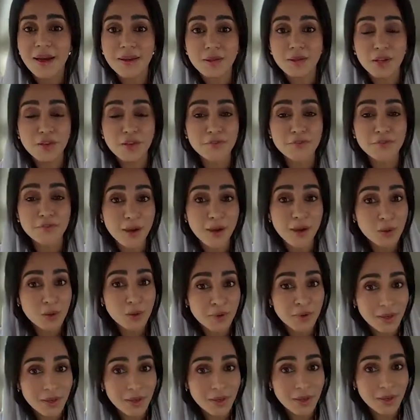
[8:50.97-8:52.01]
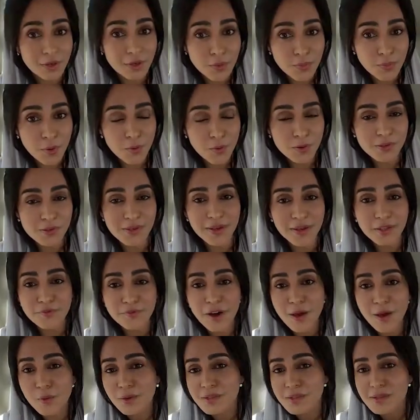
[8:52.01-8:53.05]
And if I will be in menopause,
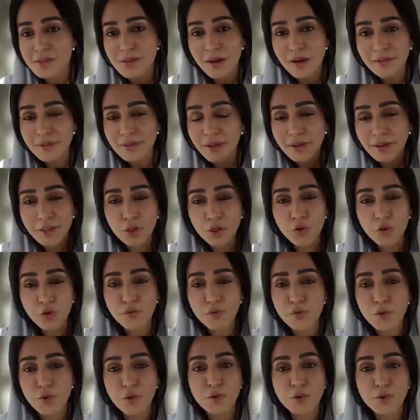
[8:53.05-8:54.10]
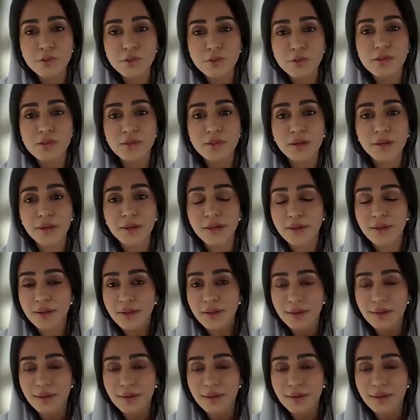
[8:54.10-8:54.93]
and if I will start any of those